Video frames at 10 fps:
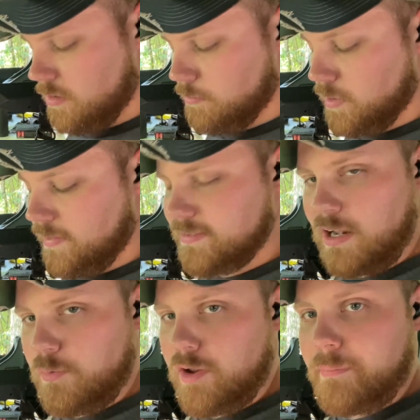But that's kind
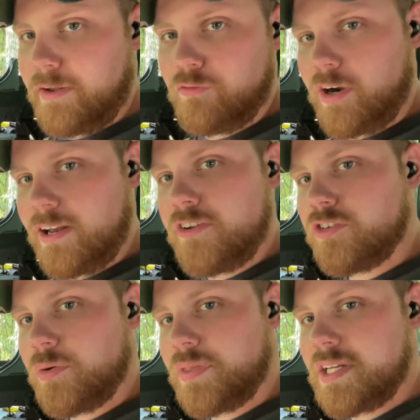of what I've been running into
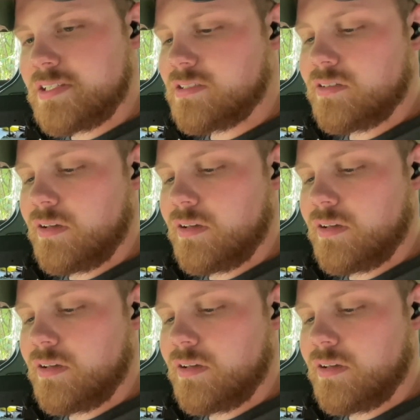with this.